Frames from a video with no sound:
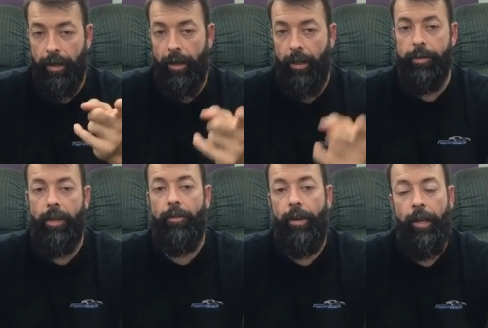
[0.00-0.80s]
the
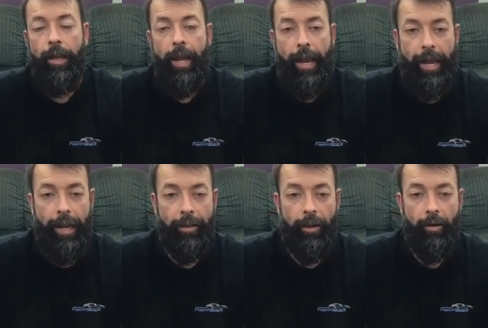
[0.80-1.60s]
LM7
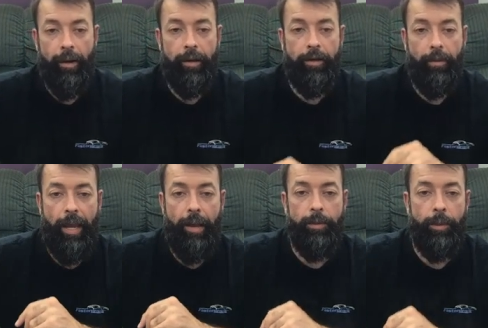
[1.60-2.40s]
and their custom
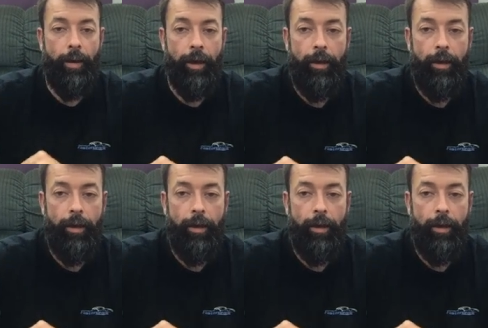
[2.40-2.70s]
cam spec.